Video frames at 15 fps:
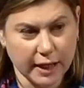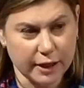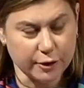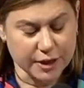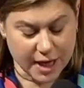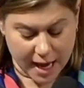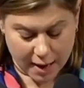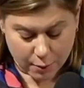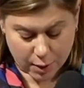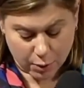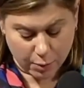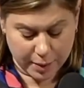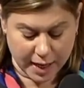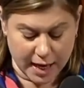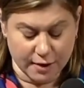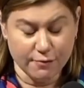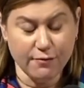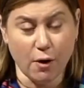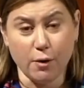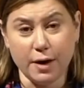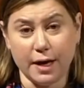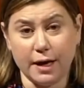Later today, we will begin
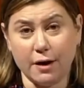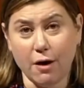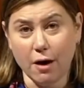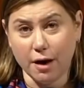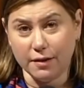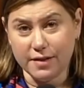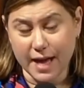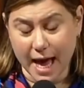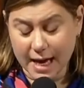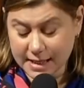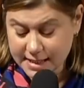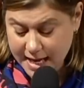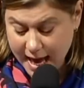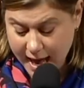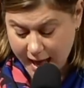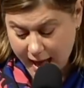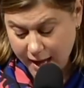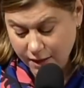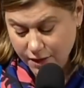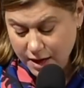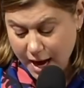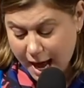voting on the
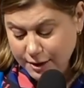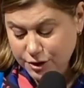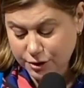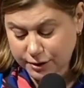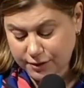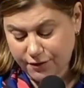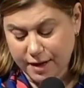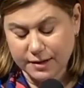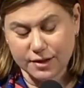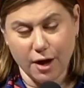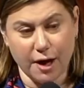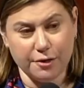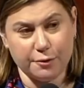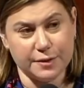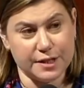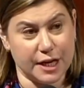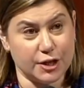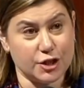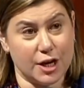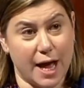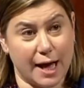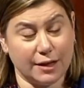NDAA, the National Defense
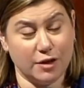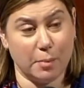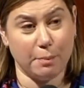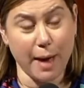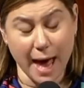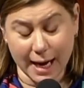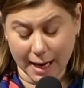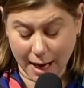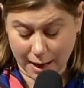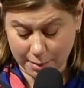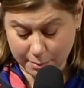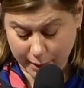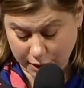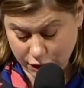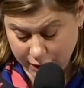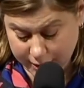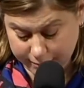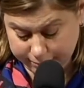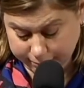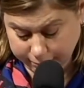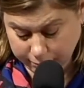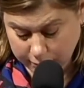Authorization Act, the Pentagon
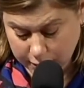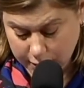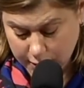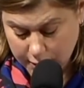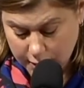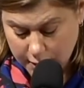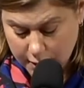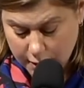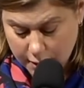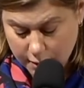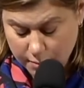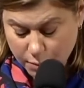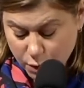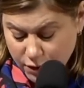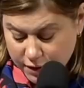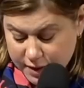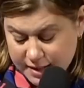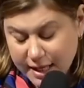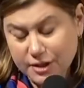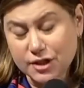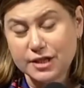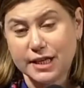budget. Moving
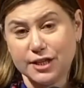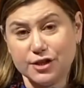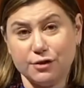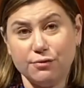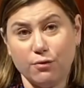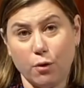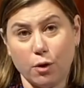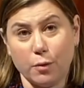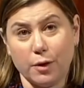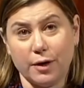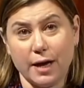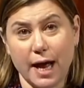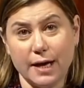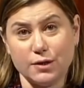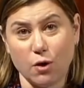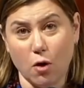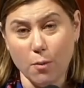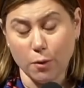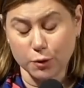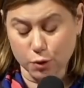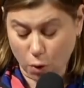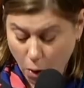this legislation forward has
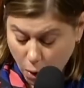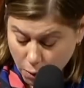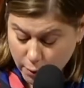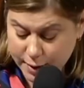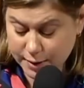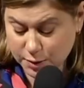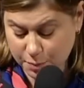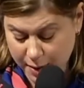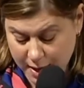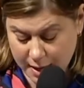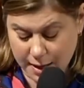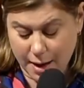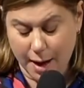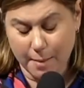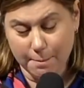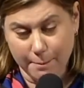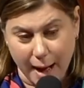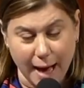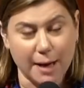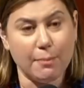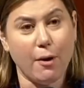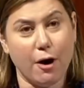almost always been a
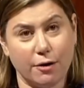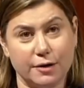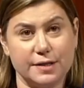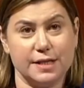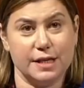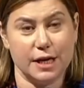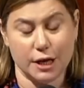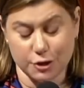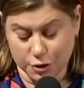bipartisan